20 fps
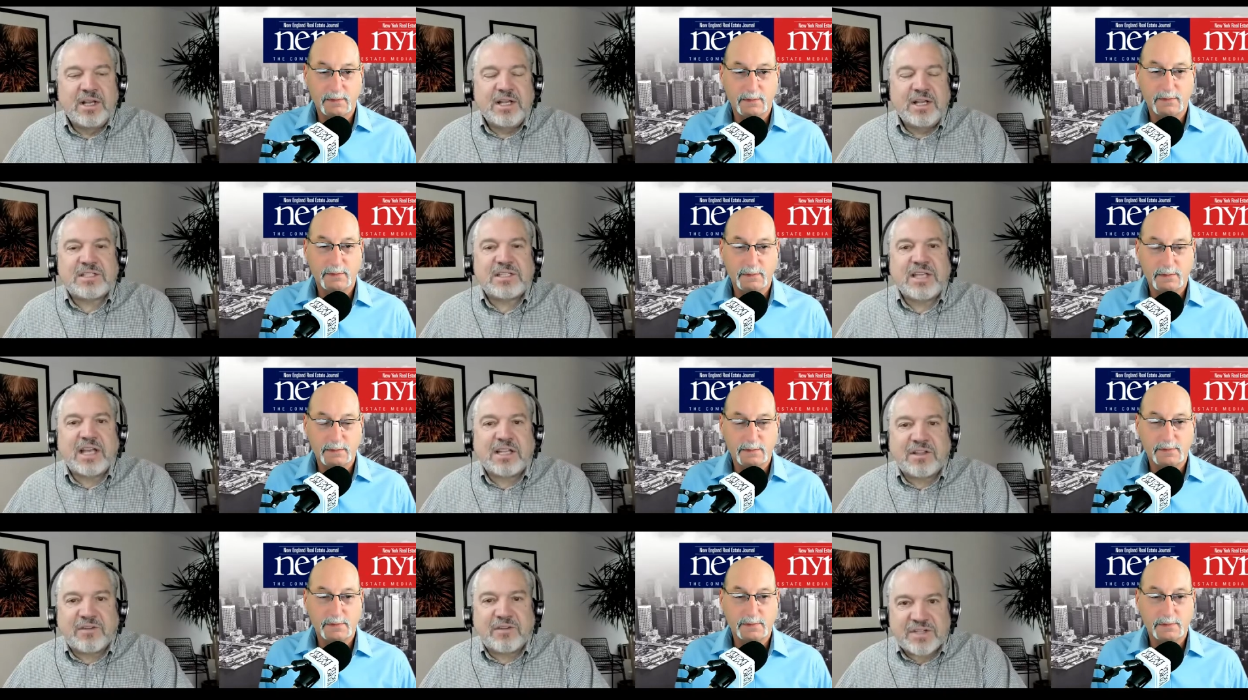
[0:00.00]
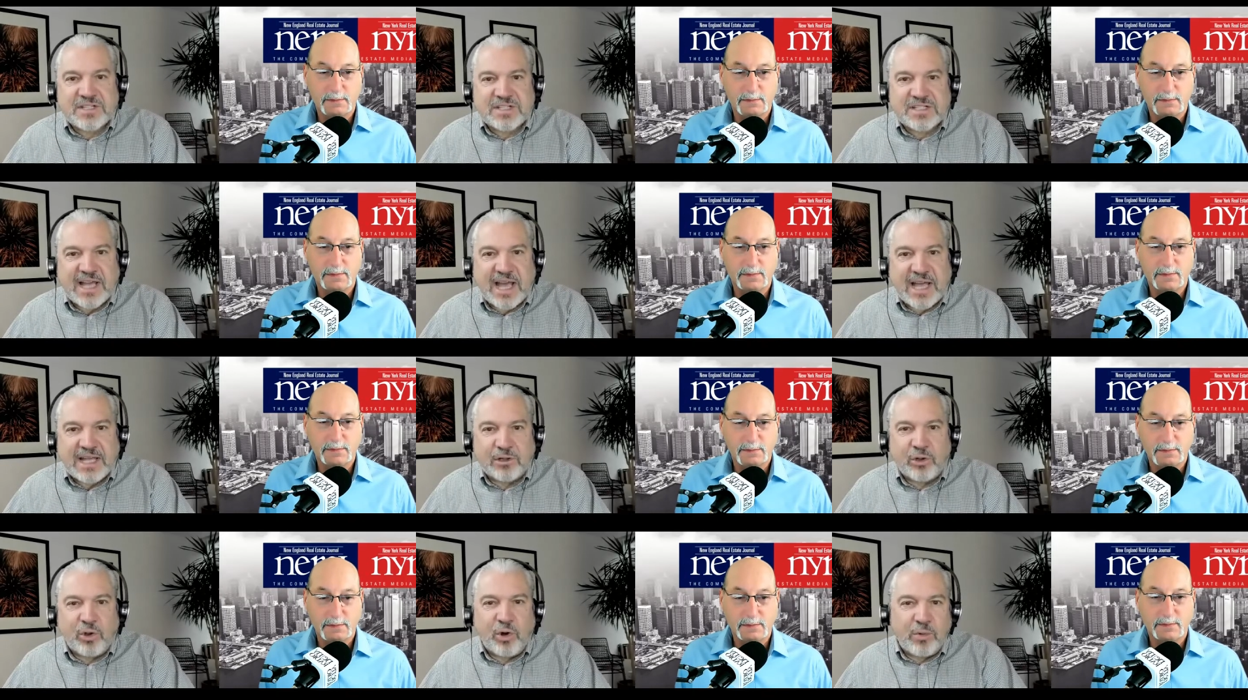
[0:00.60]
Speaker 1: It's like the
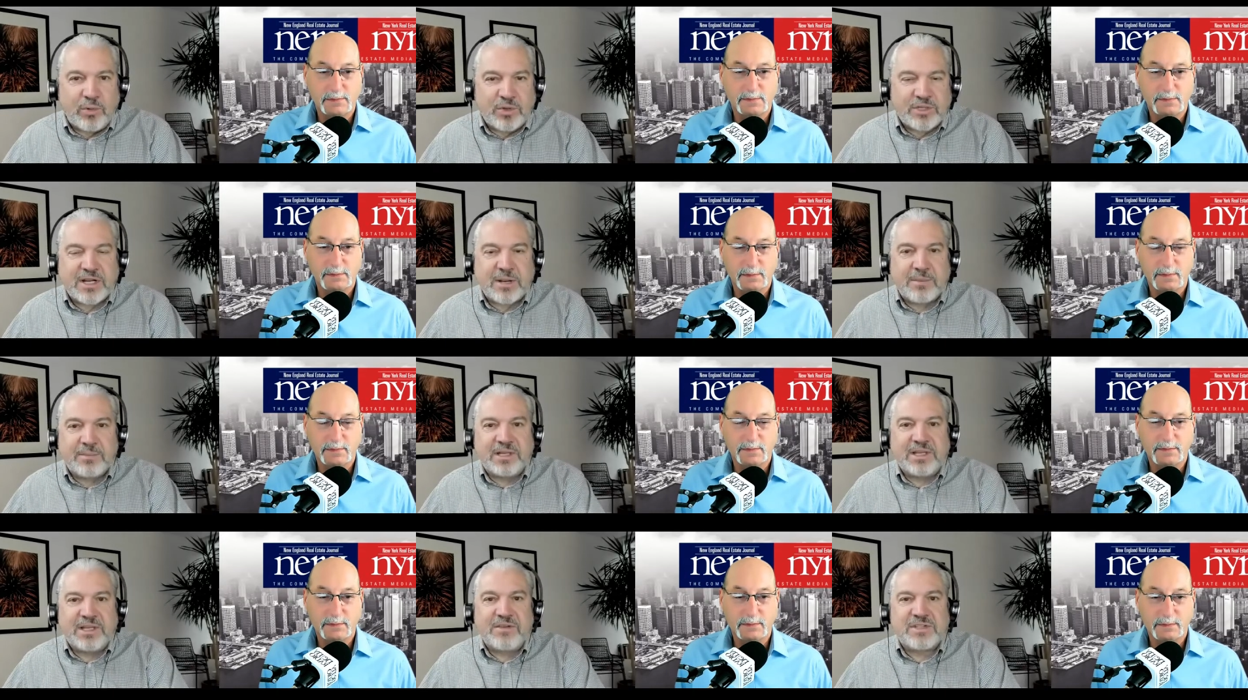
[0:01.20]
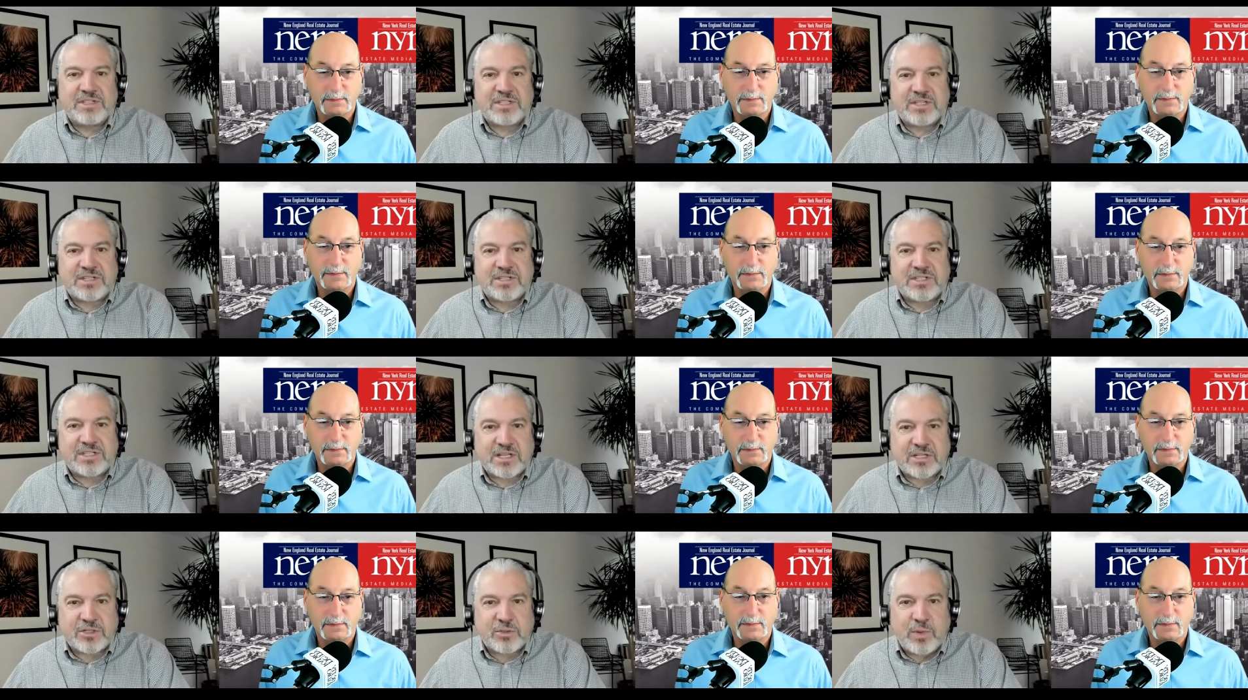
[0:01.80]
facade law, which I believe is a
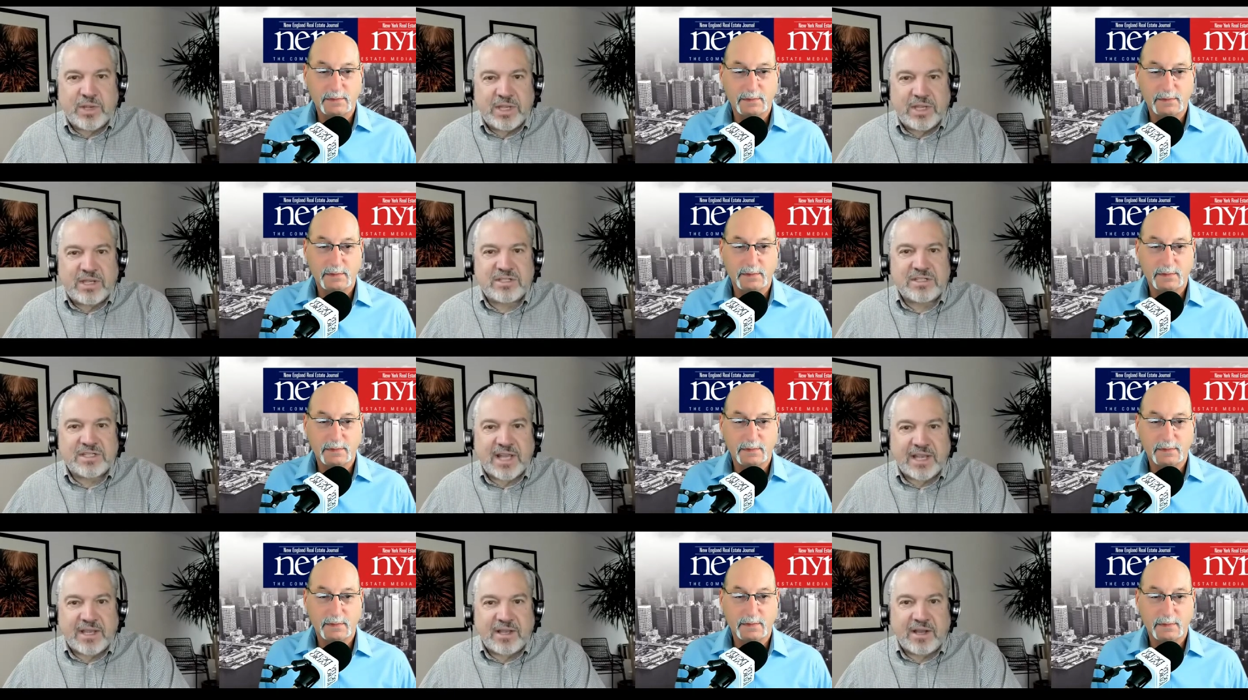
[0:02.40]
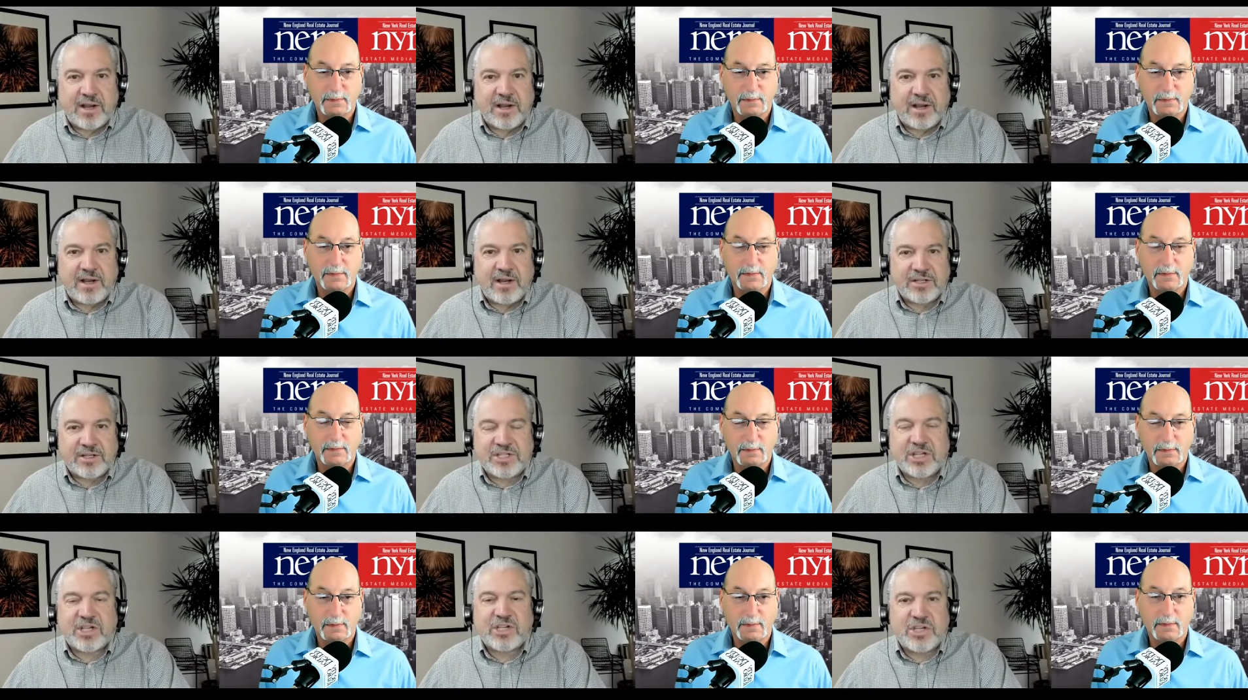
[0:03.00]
six week uh, cycle,
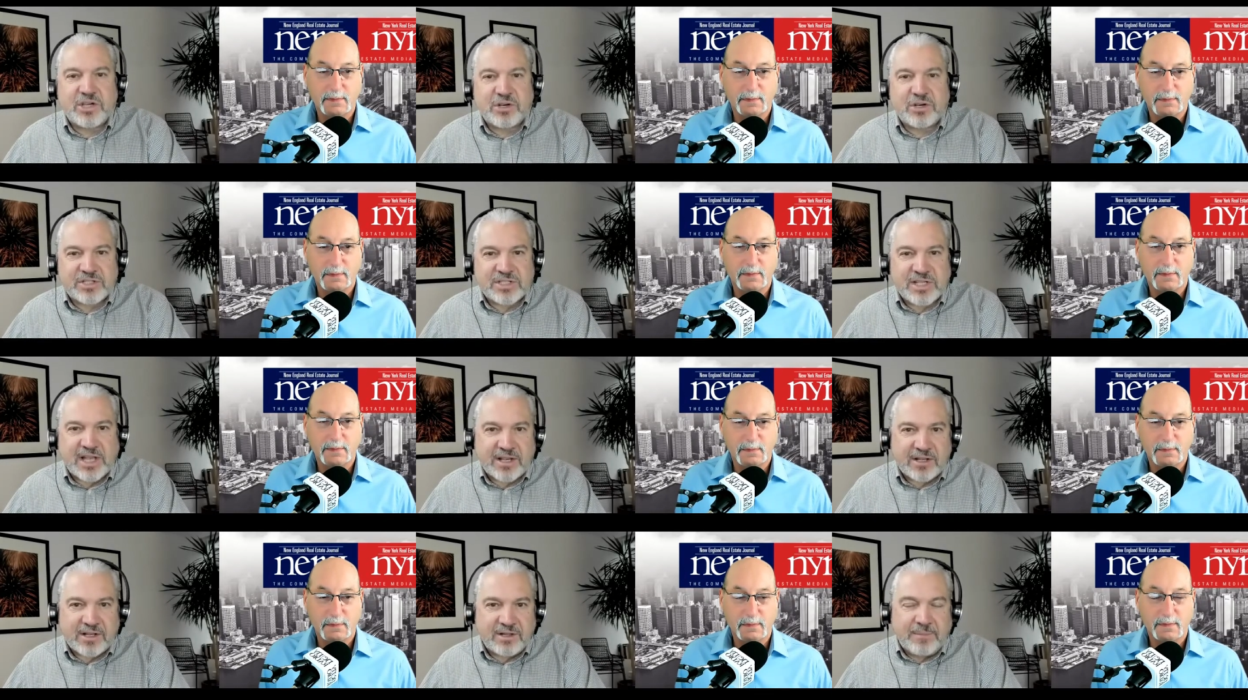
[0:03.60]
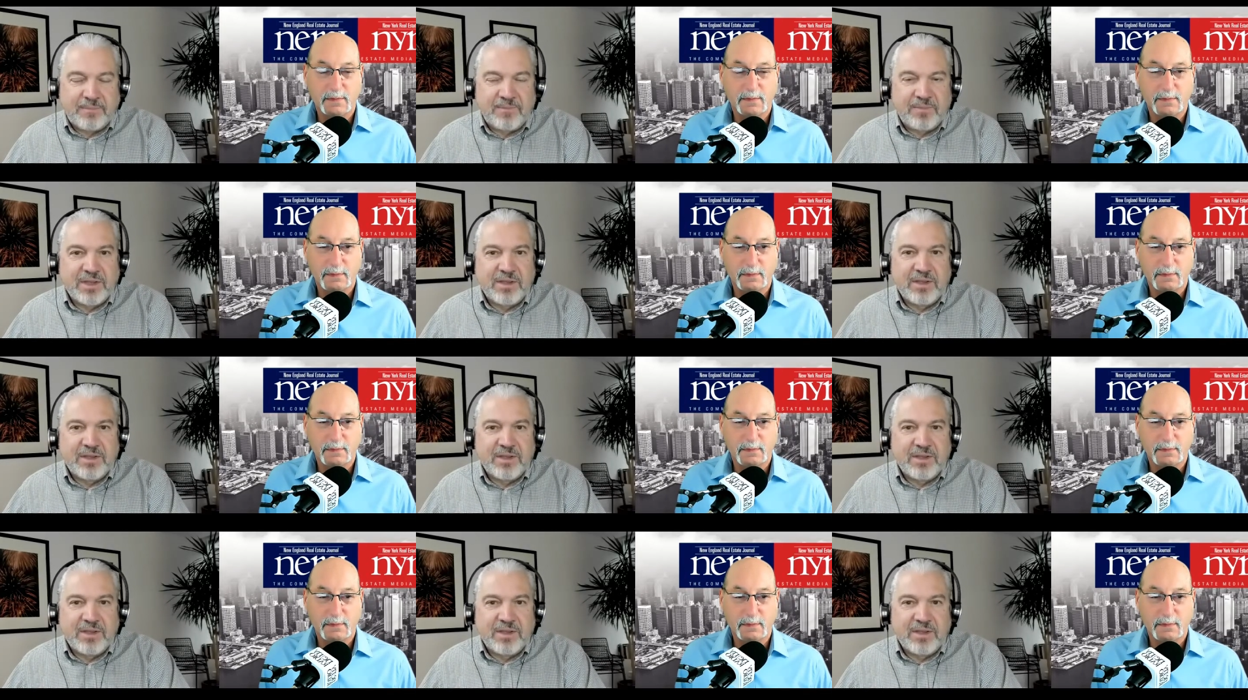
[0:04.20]
uh, six year cycle